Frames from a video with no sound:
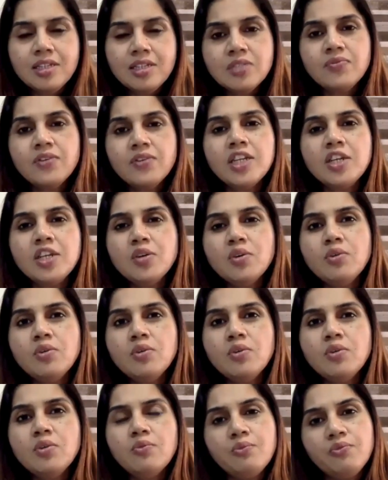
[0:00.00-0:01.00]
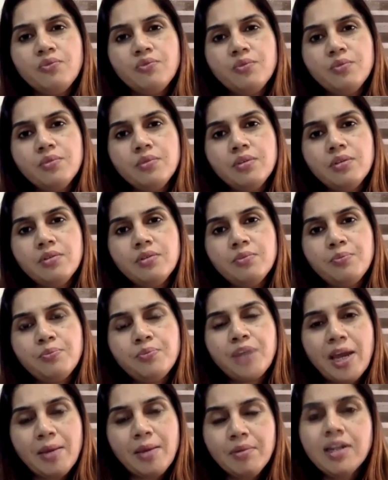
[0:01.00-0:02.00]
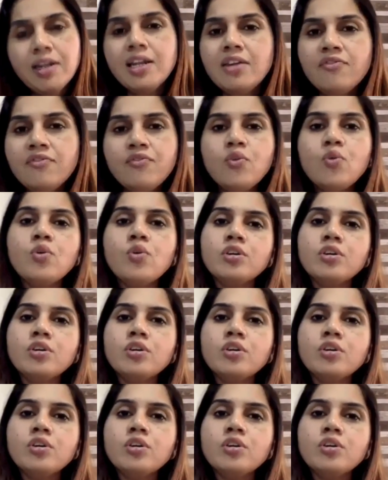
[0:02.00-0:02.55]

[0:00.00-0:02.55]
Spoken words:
This video primarily